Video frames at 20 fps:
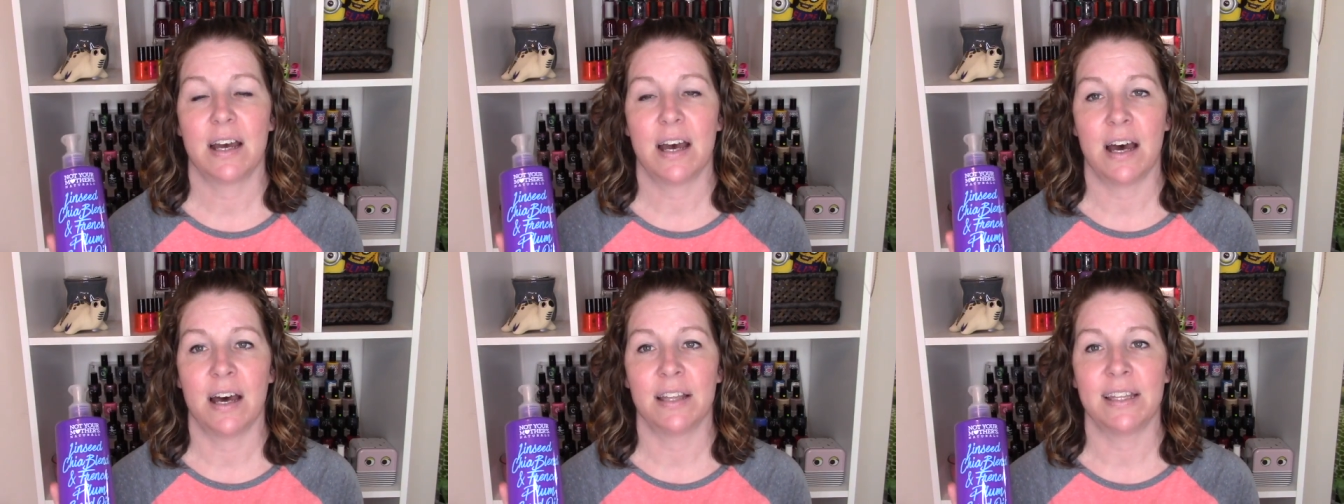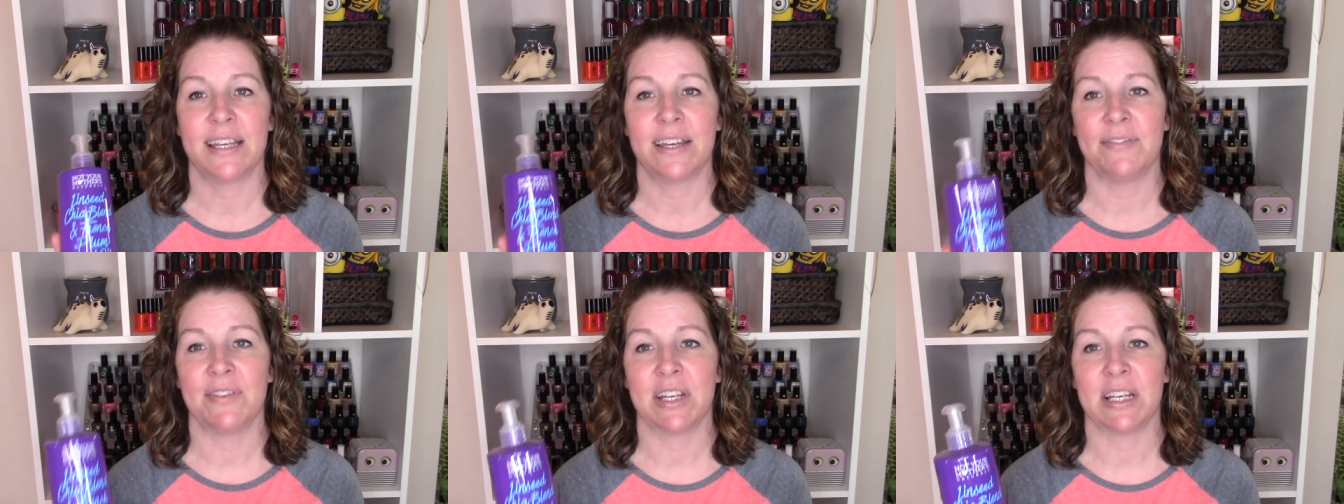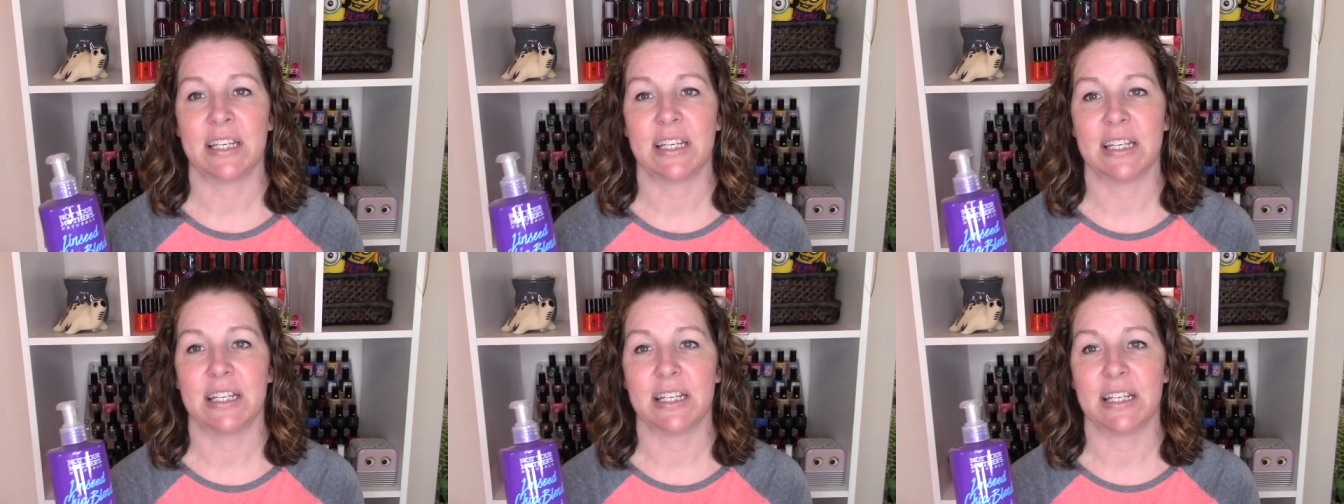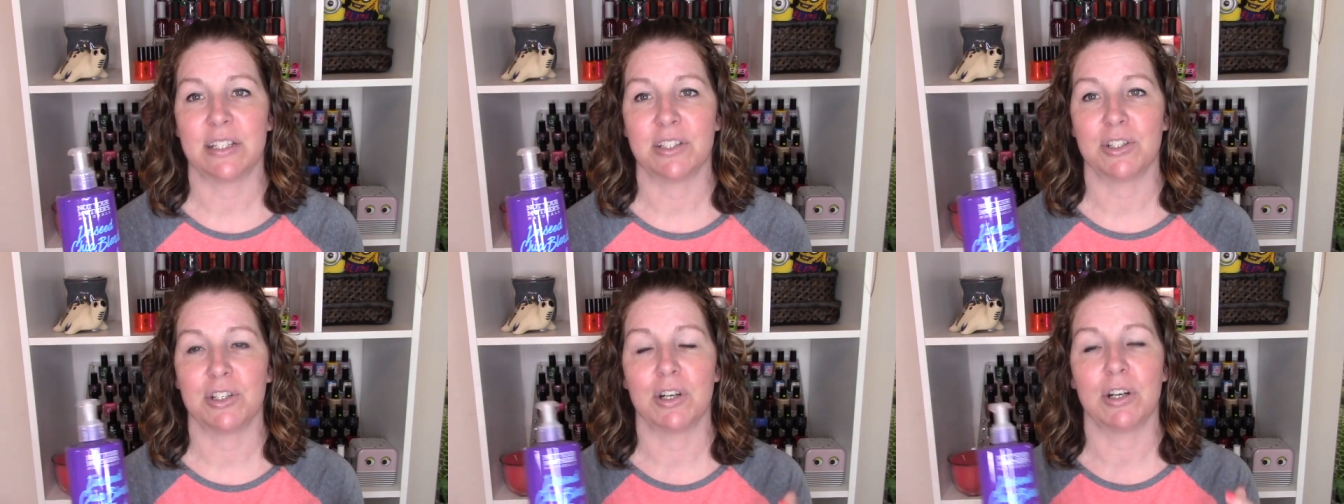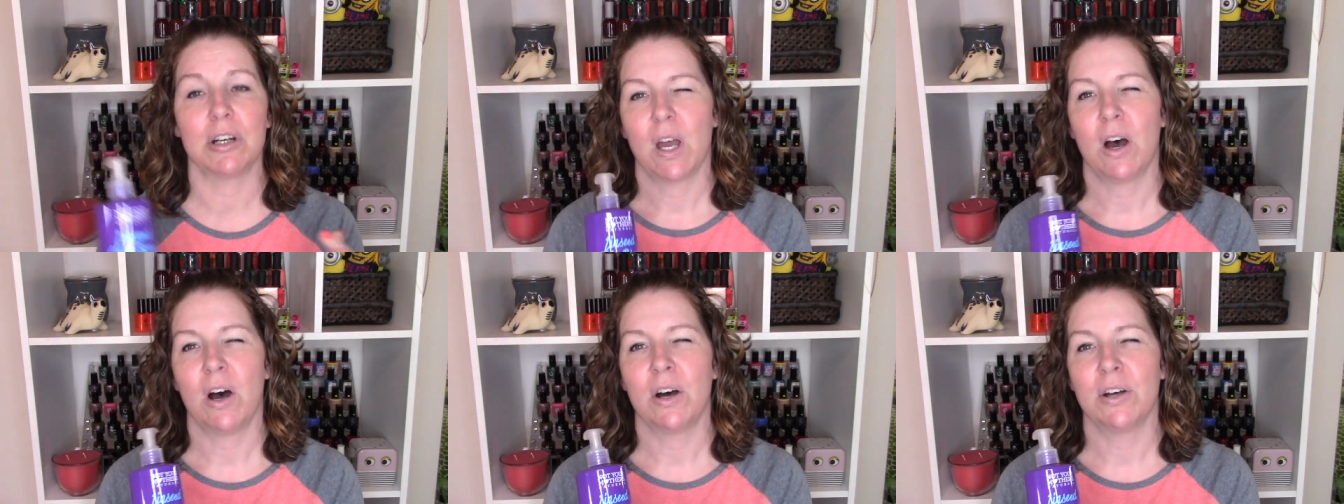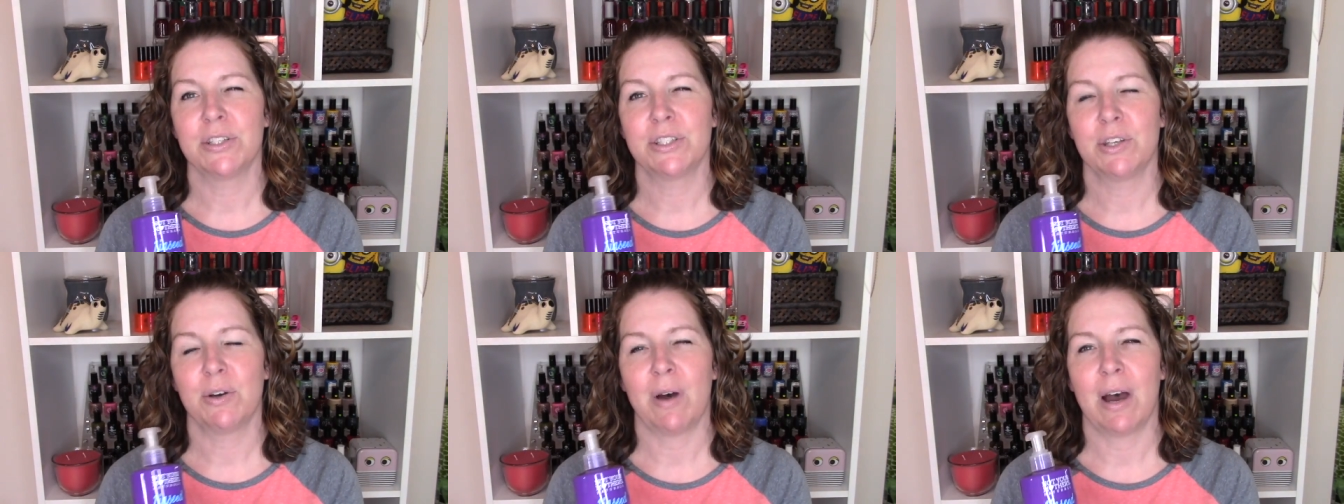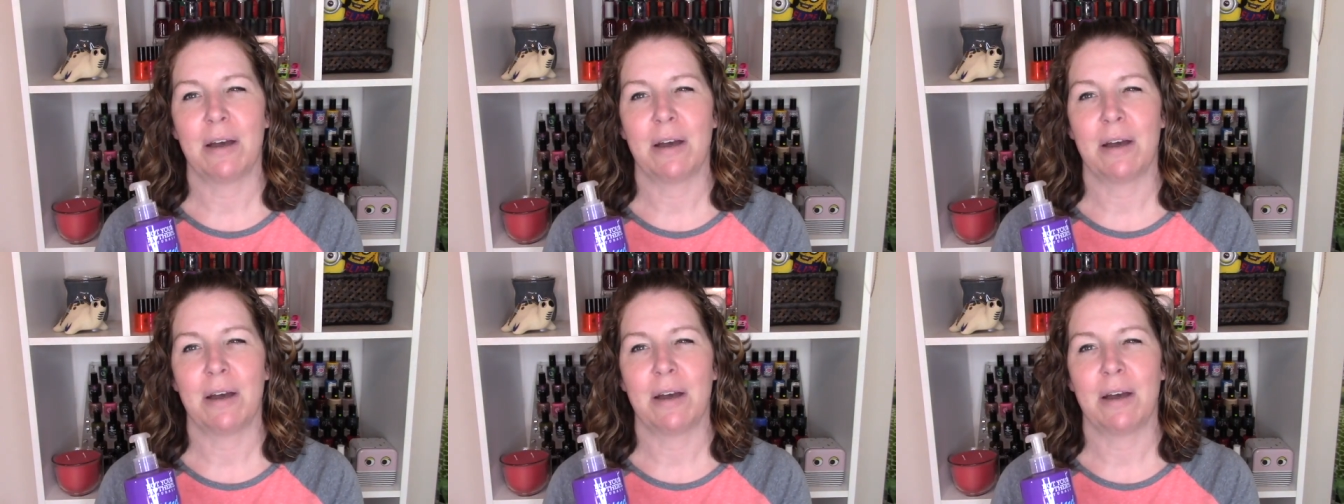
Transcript: a leave-in conditioner. Also,